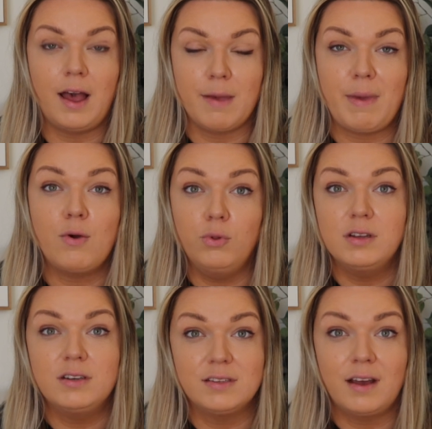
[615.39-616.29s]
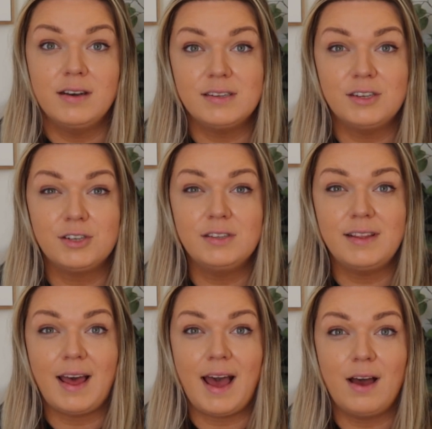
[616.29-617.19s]
I make all the design decisions
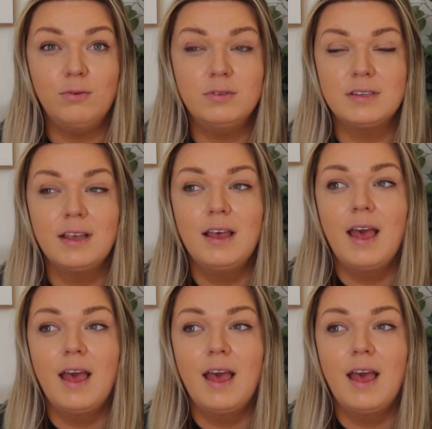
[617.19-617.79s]
in the house,